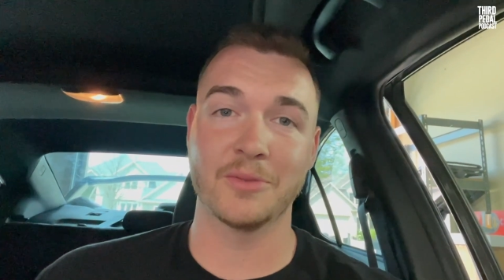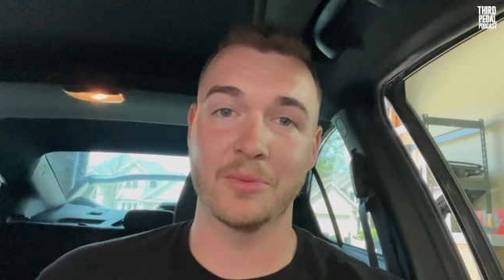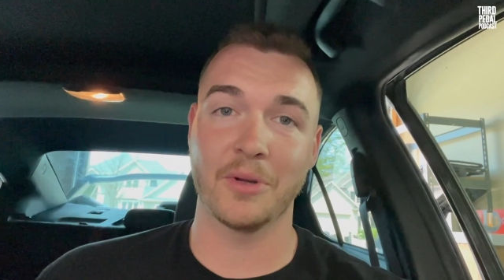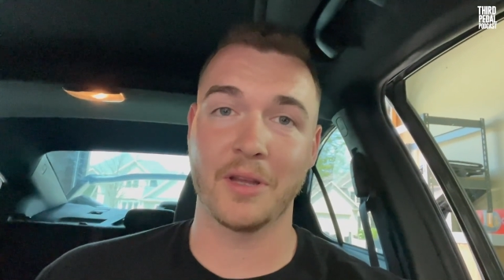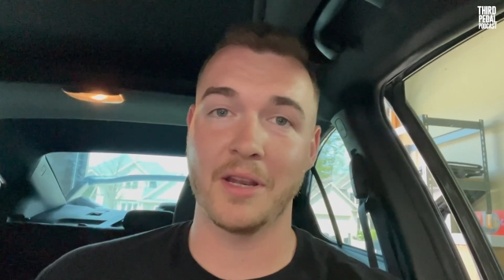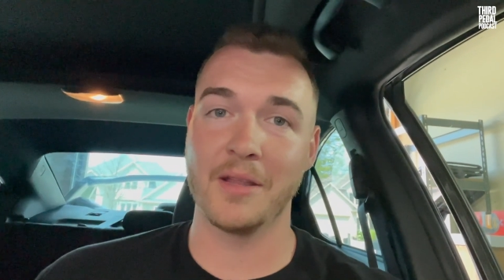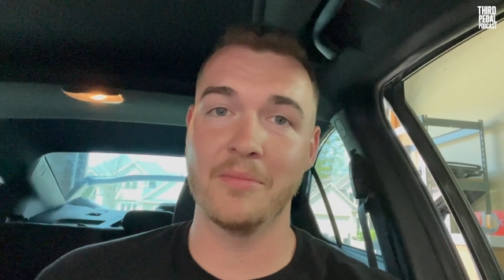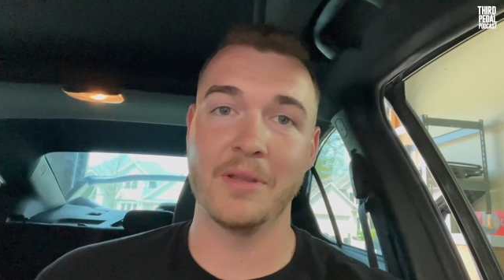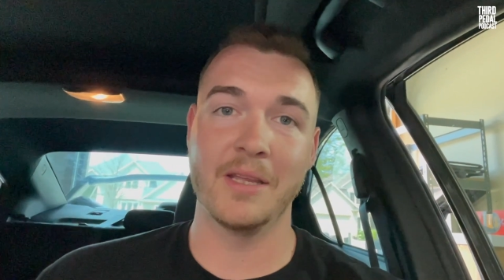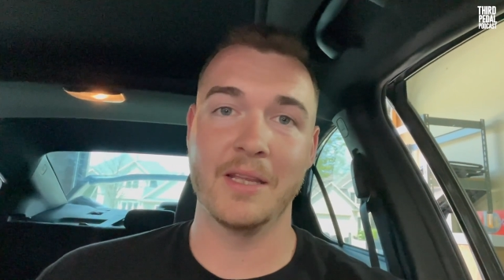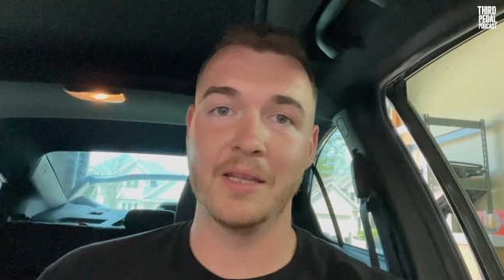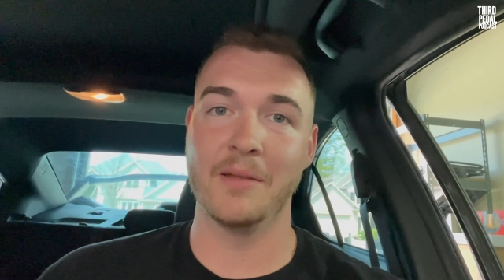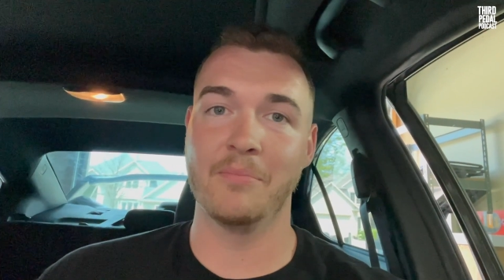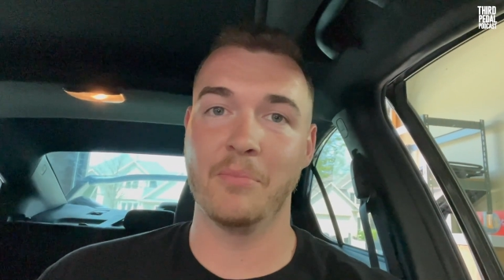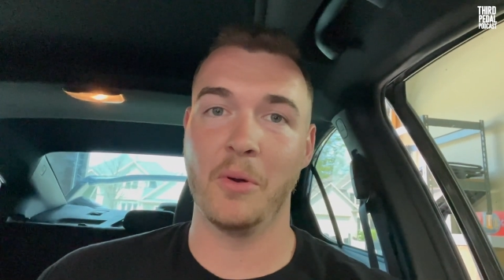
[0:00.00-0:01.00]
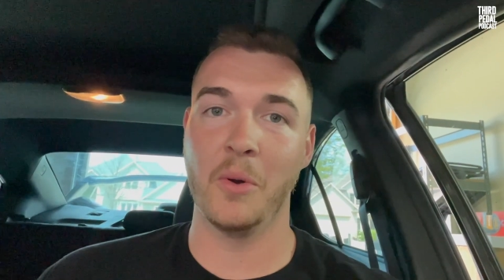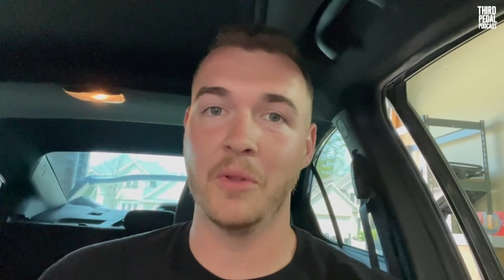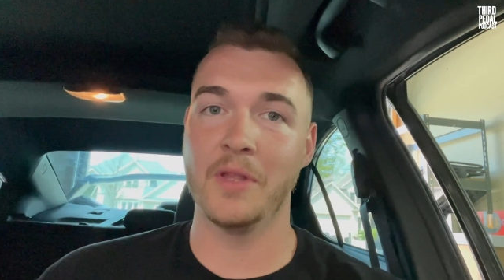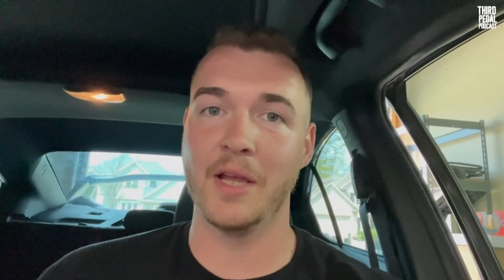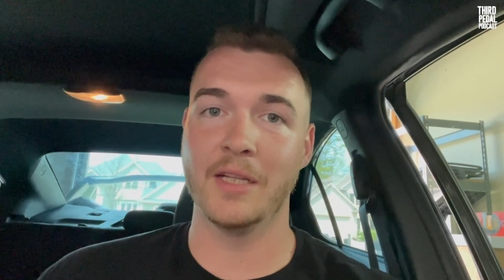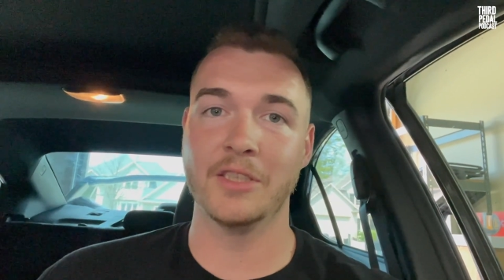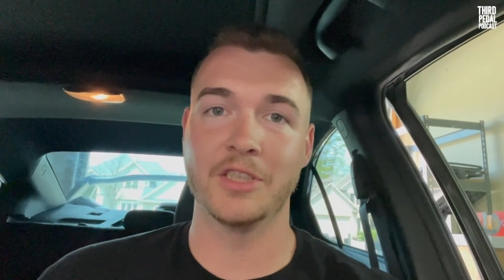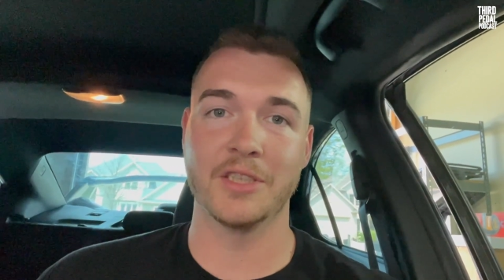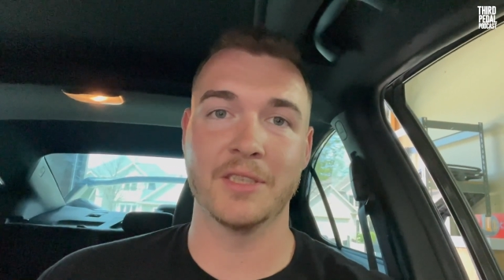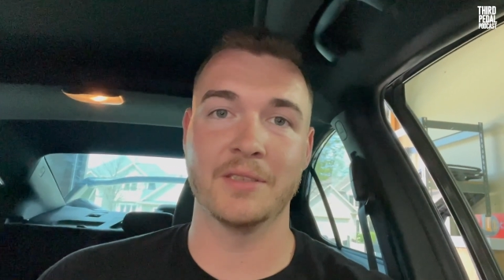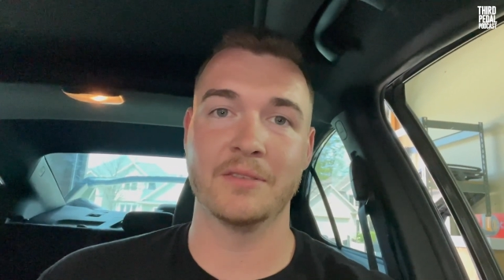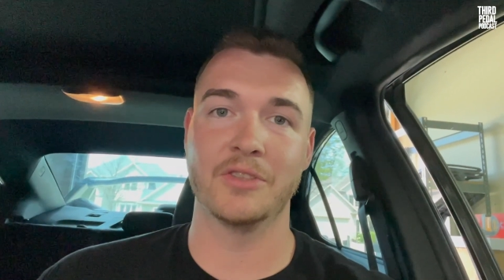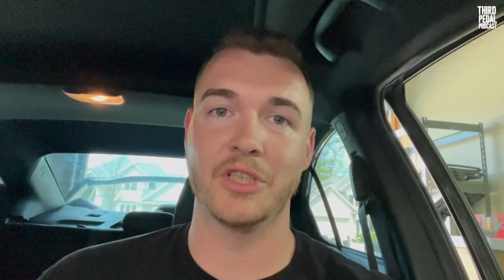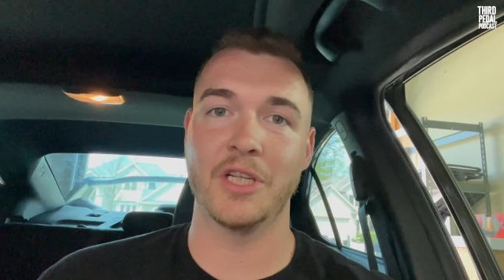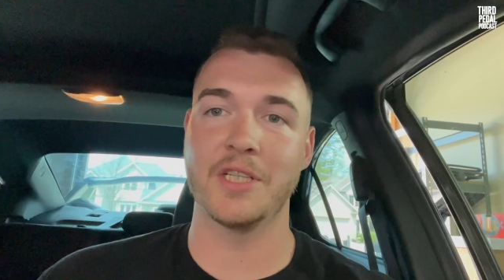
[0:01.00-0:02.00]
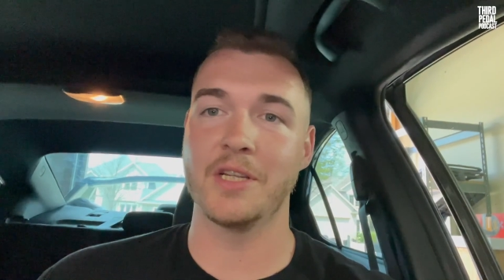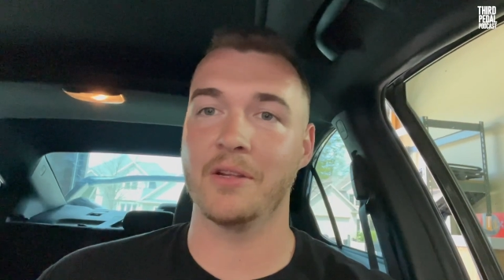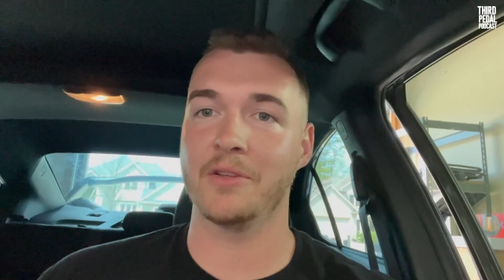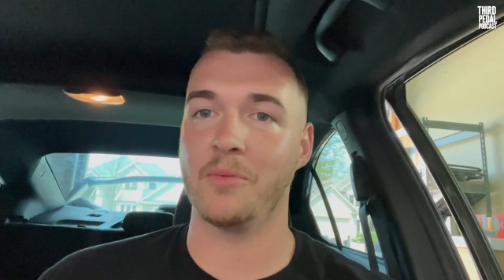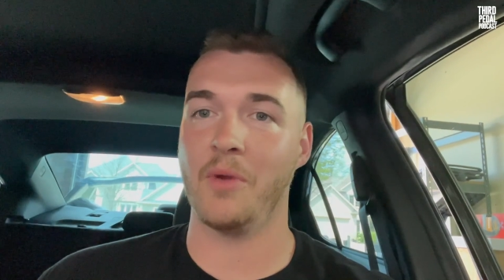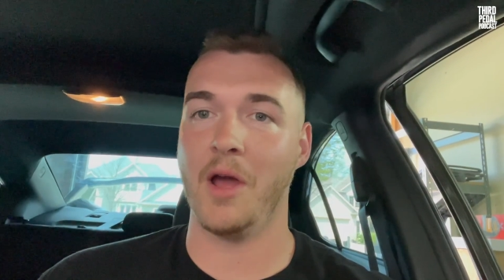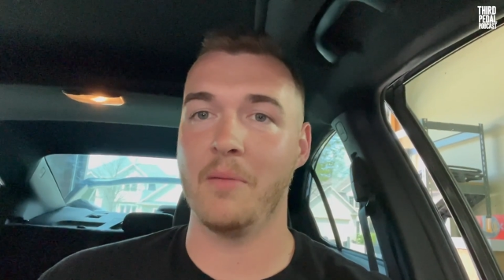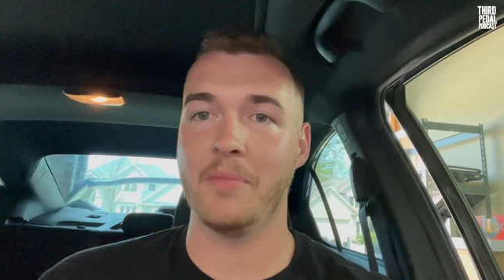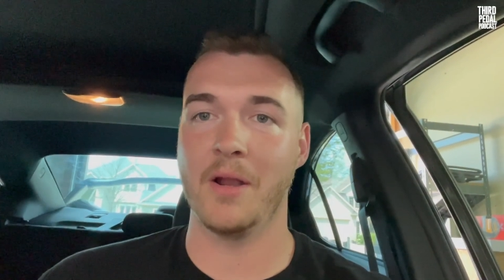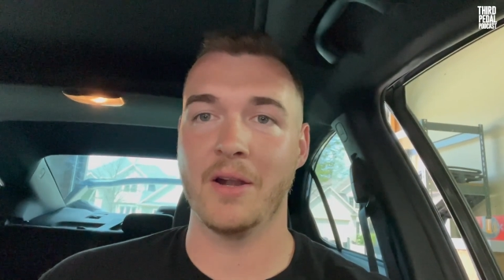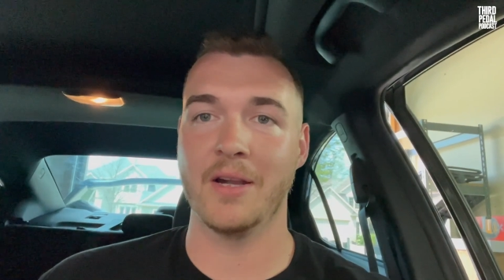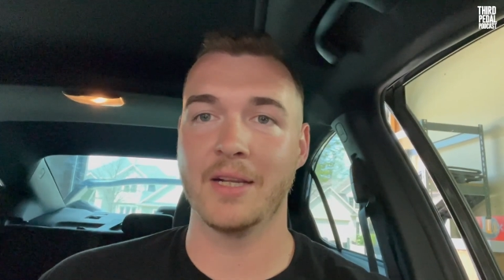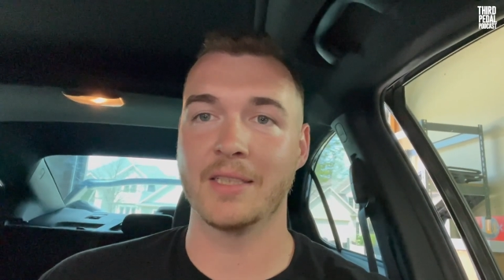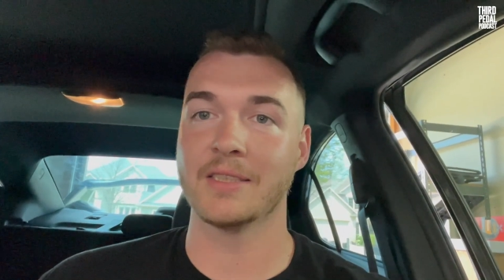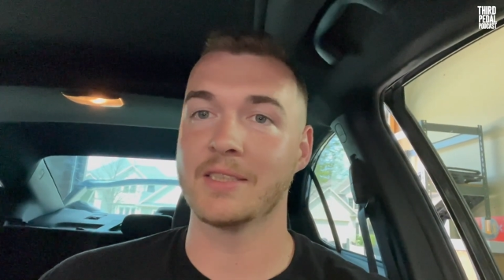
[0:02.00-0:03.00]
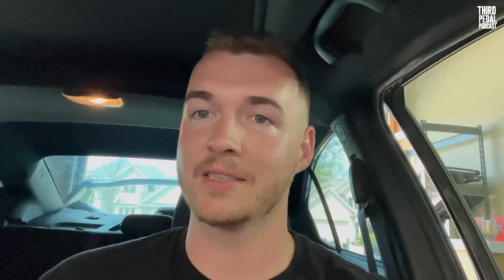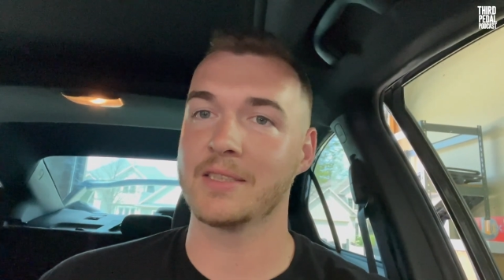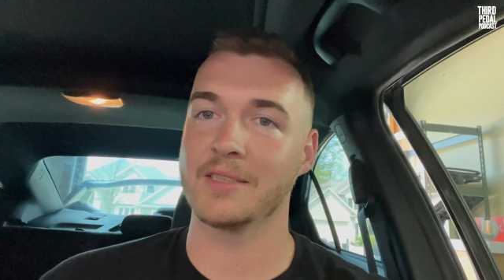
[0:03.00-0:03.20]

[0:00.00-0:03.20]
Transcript: We're gonna be pulling the engine, changing out the rod bearings,